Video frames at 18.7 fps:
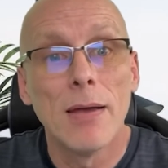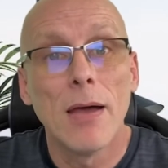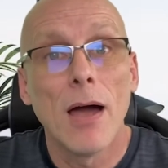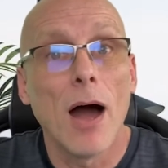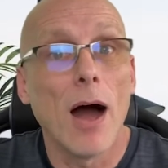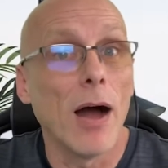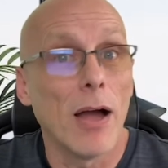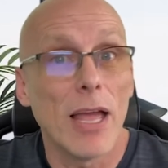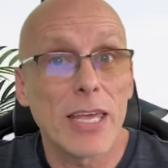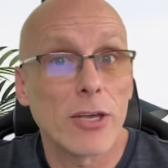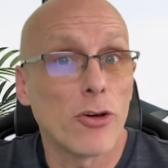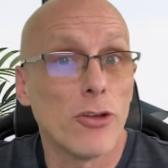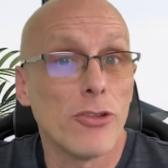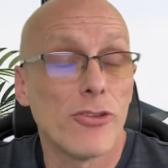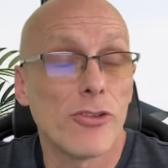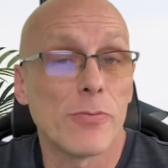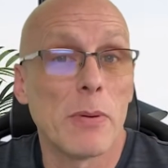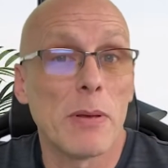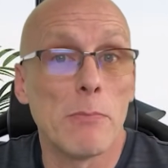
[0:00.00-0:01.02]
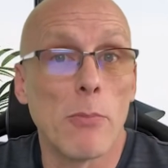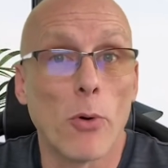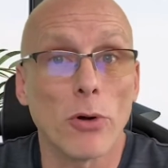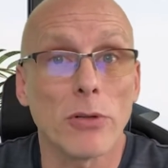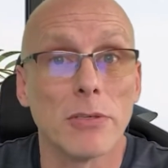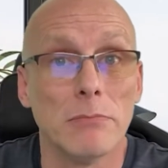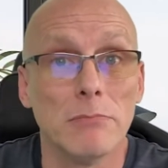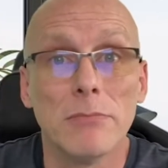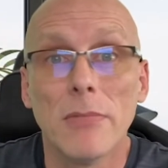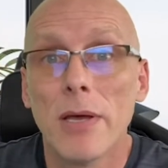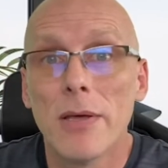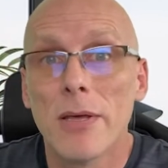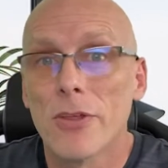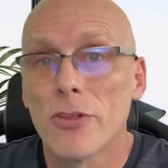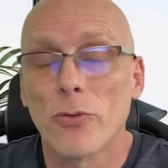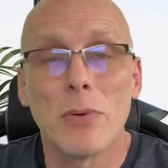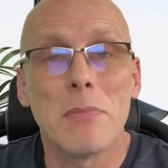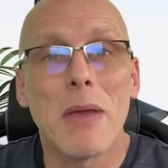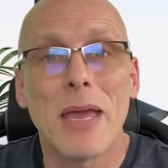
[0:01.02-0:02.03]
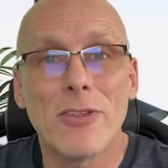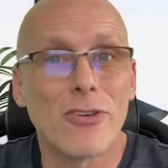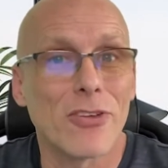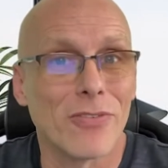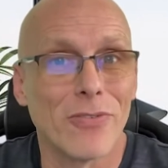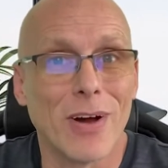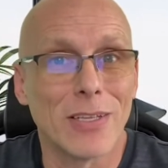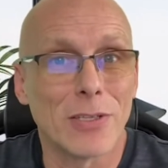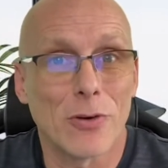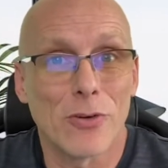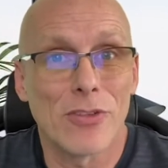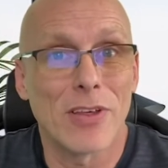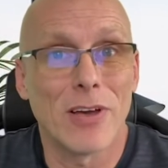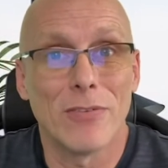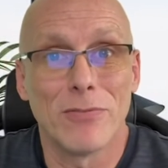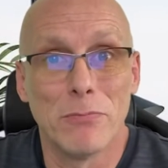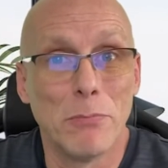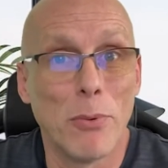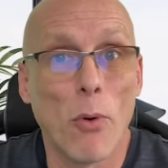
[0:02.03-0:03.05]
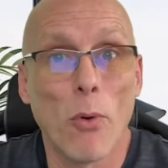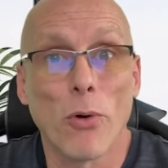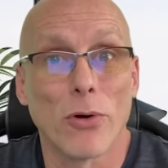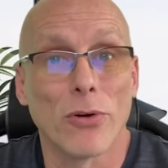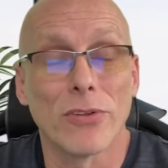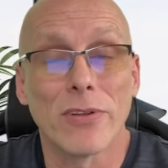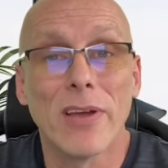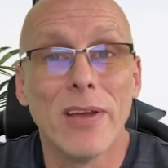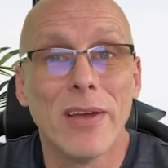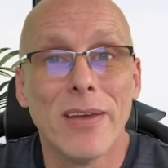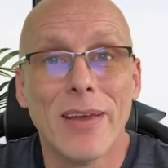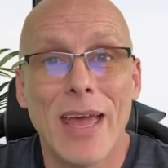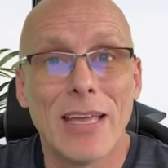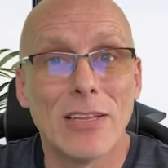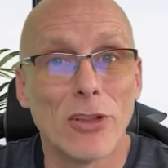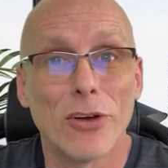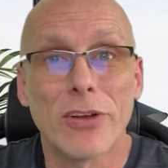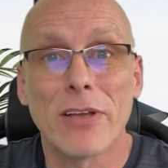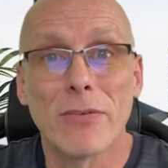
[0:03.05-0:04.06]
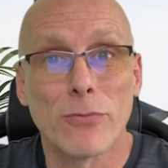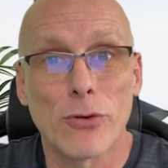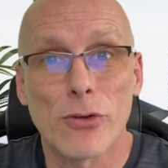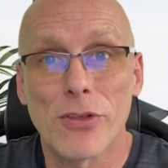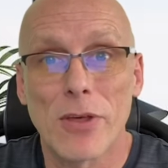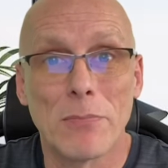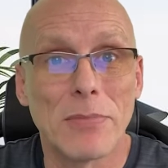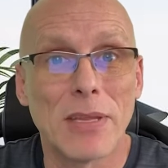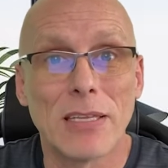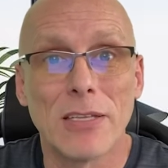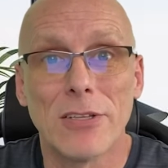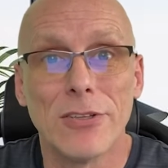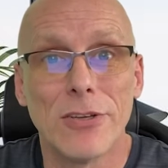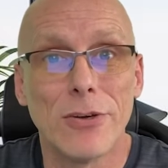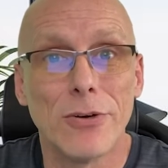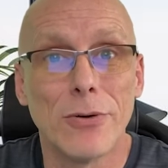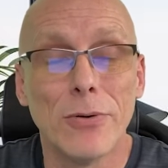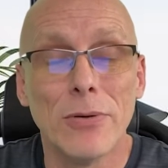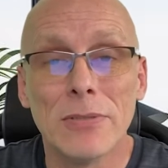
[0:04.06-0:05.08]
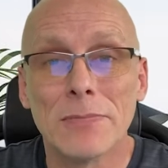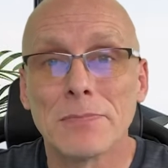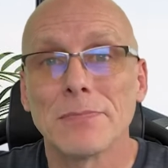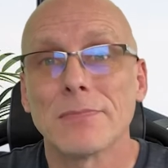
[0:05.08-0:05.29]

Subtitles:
It could just be boredom. So we may just find ourselves bored and looking for something to do.